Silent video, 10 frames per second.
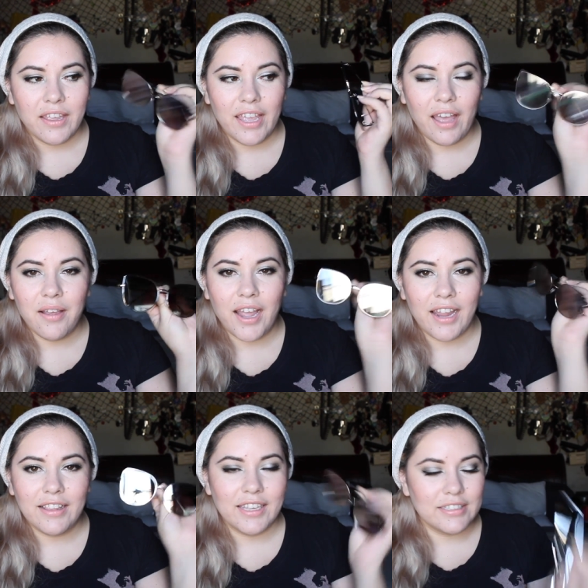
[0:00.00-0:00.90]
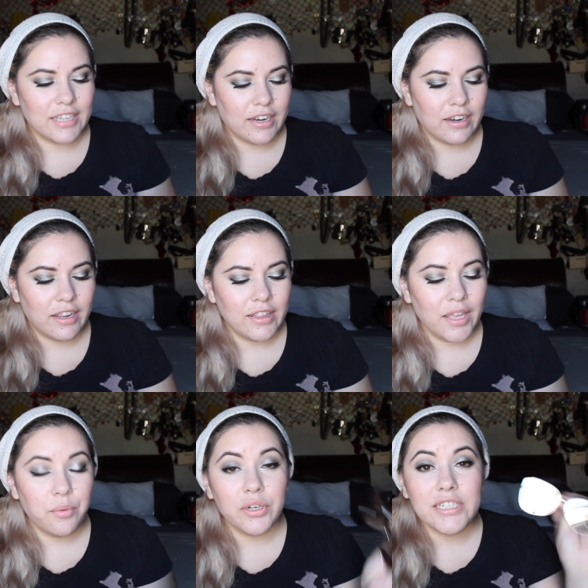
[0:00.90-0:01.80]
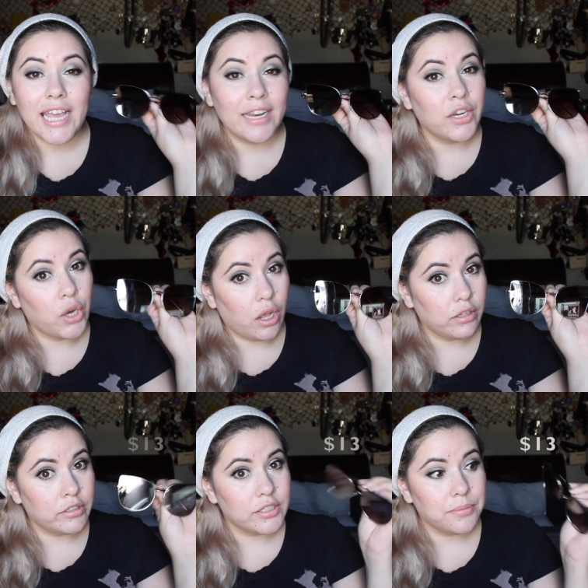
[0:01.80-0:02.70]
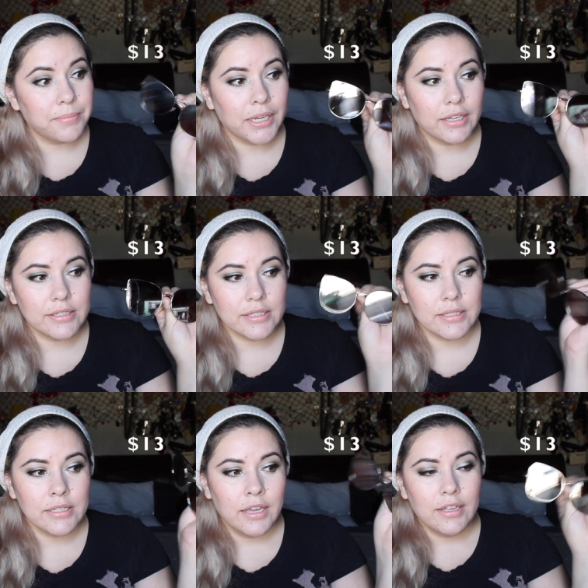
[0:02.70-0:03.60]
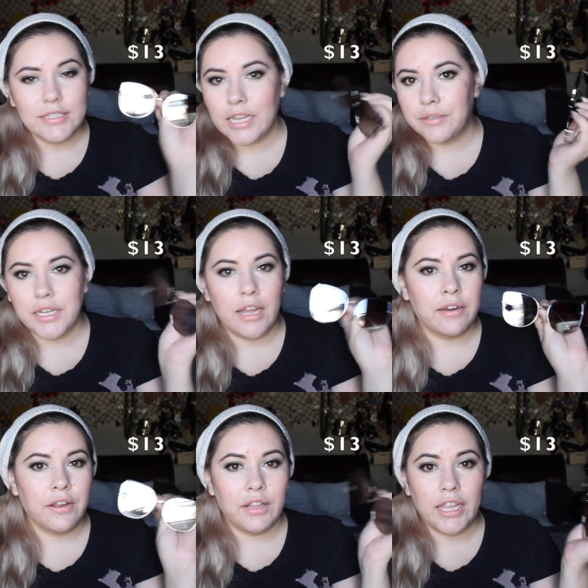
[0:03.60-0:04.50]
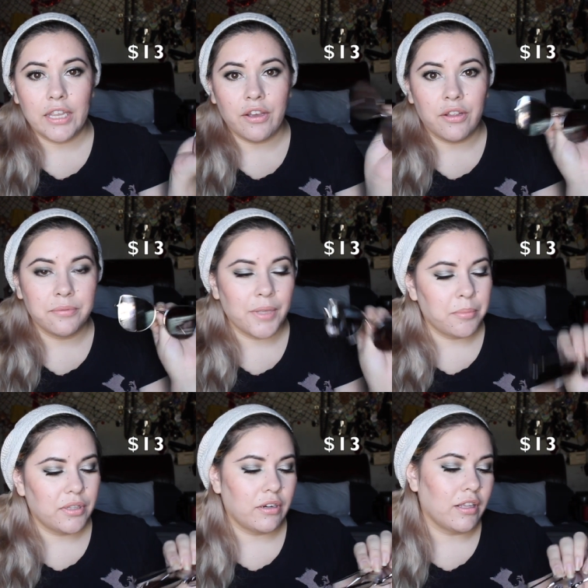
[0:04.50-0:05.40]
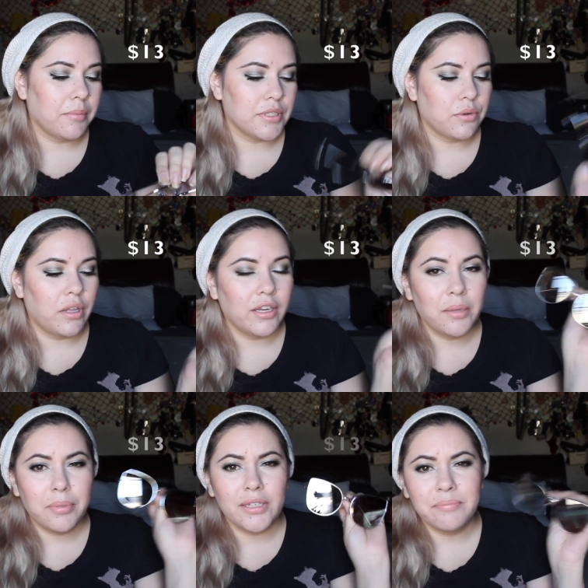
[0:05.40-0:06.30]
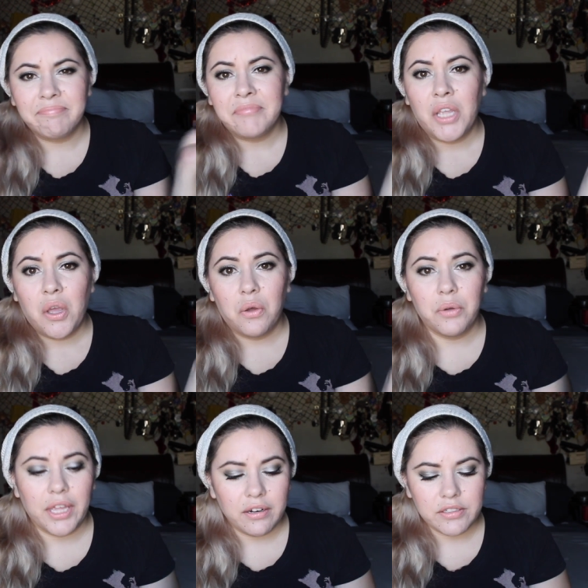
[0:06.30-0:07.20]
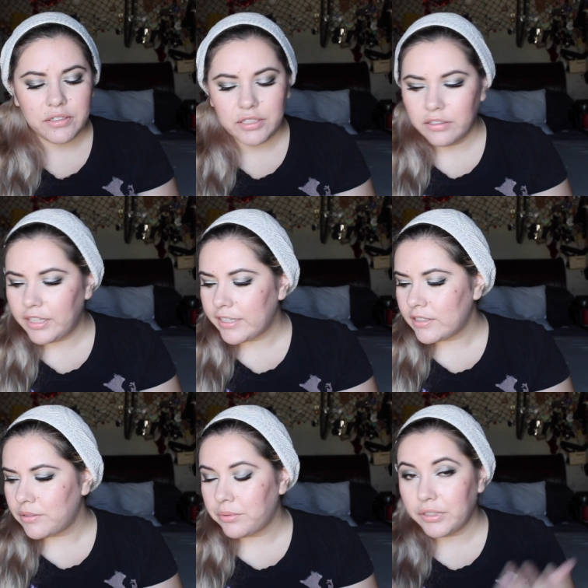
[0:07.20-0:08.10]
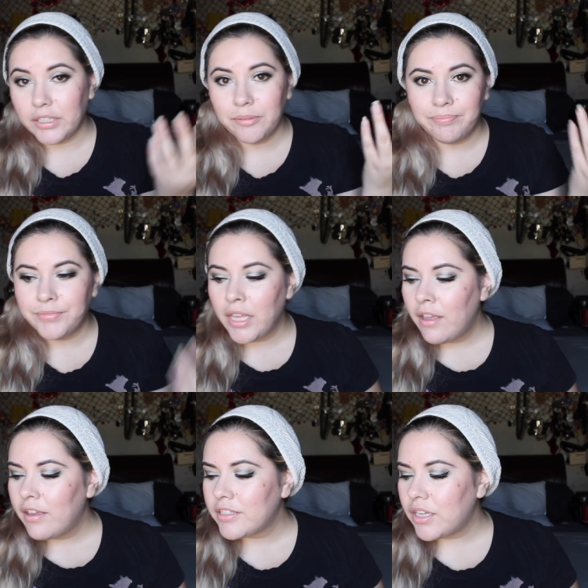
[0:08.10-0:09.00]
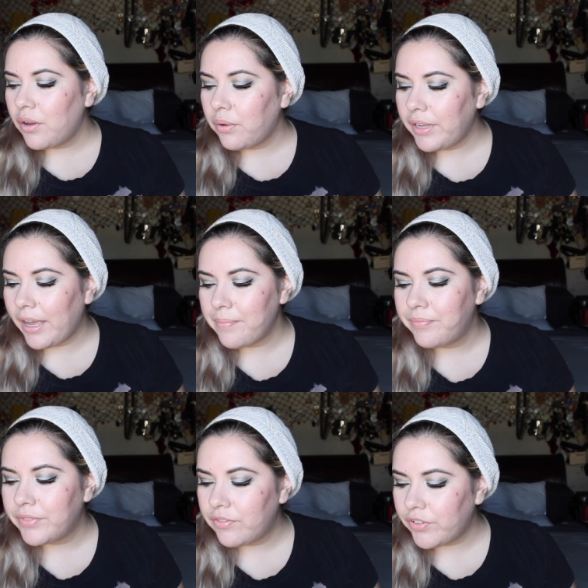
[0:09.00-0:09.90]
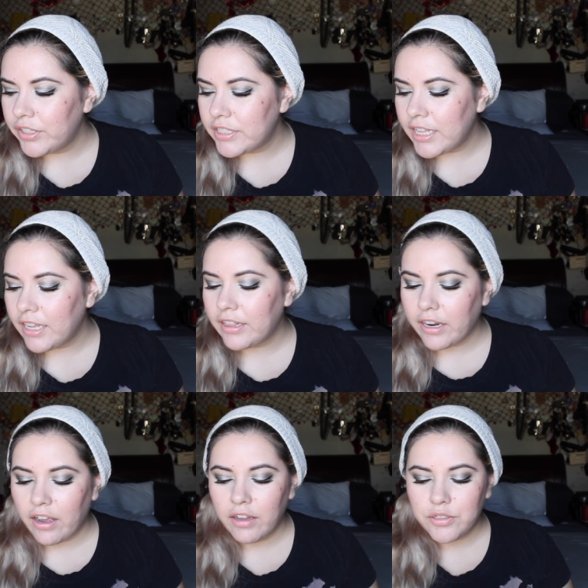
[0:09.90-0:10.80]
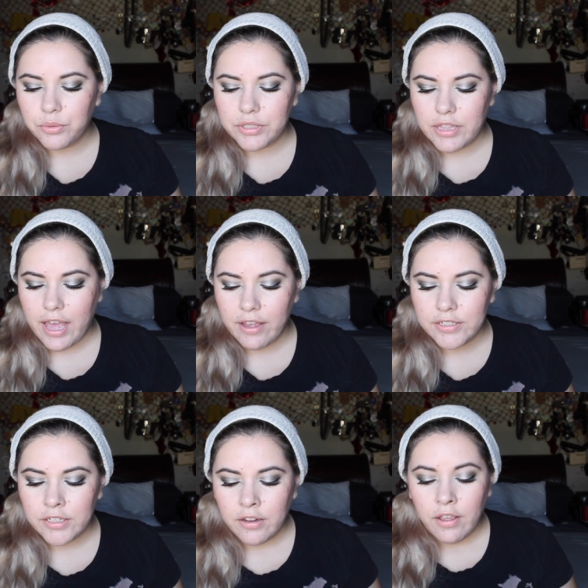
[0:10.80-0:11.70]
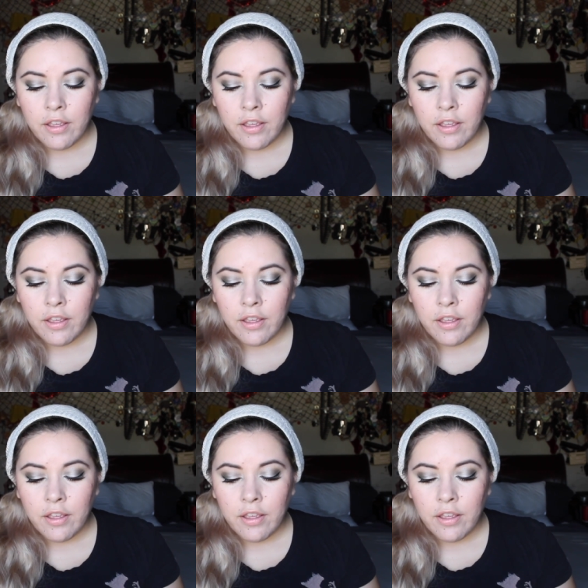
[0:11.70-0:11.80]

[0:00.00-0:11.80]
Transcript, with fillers: Yeah, highly excited. And they were $10 because Downtown LA, y'all. I mean, they're not the best quality, but who cares? They're sunglasses, really. So yeah, first thing that I got was that.